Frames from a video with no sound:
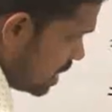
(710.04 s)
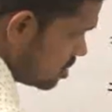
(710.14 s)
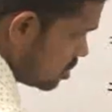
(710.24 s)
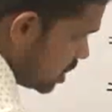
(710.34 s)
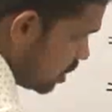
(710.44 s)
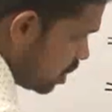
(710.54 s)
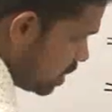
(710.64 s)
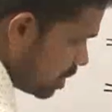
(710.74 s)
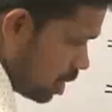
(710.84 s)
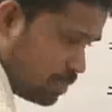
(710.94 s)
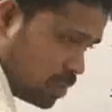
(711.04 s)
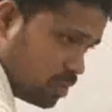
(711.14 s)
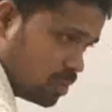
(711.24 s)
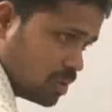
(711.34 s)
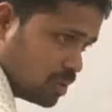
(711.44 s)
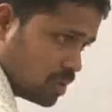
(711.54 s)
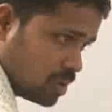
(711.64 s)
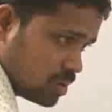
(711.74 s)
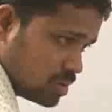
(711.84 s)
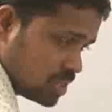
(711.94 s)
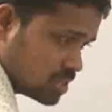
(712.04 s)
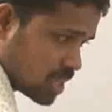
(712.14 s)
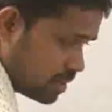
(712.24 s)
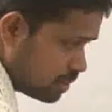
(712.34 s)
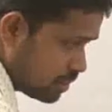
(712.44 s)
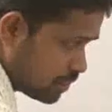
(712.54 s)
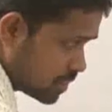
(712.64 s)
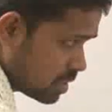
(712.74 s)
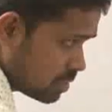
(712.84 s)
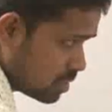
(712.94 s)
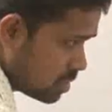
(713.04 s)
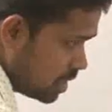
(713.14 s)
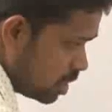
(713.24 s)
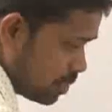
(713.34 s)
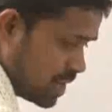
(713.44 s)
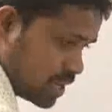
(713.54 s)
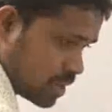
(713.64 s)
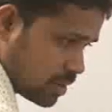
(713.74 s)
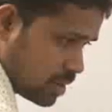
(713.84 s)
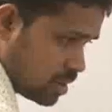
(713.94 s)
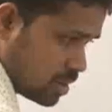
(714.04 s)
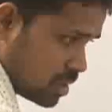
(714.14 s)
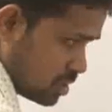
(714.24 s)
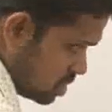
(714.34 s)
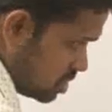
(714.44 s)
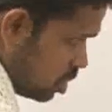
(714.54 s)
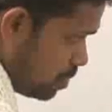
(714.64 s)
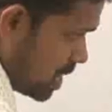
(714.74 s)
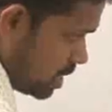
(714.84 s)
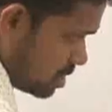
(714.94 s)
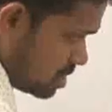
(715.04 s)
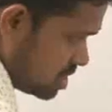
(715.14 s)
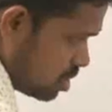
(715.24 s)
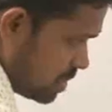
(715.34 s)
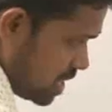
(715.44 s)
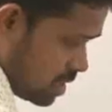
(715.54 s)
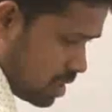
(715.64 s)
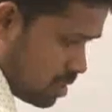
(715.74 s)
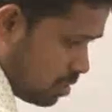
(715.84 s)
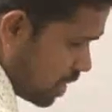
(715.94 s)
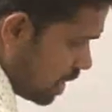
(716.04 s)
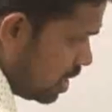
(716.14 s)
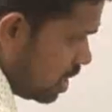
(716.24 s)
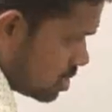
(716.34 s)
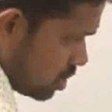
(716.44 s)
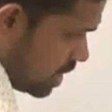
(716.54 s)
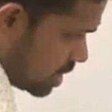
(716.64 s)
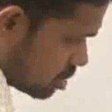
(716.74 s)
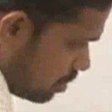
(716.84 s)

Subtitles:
this T will come to this denominator. This is numerator, this denominator. Okay, so let us